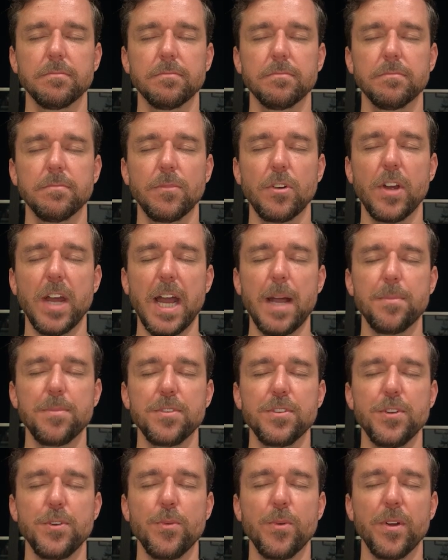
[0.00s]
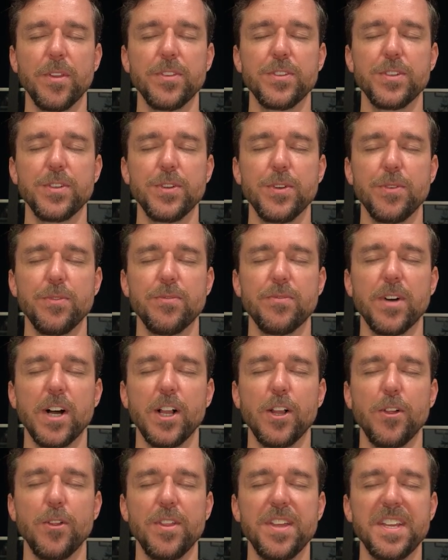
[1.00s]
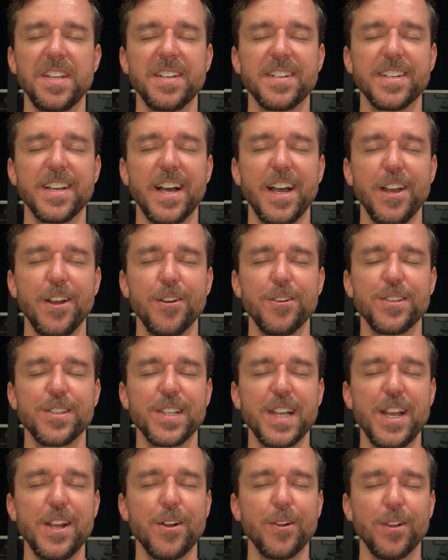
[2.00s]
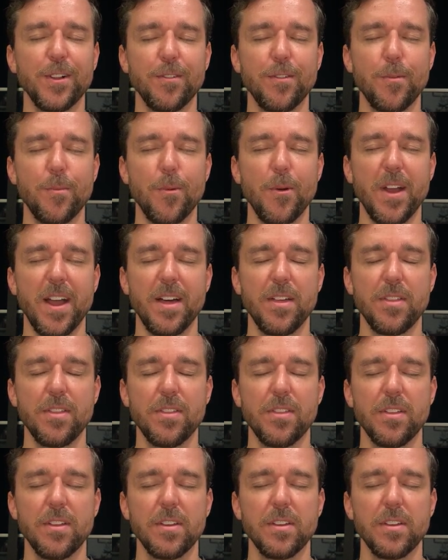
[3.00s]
Perhaps you want to follow the entire cycle of the breath.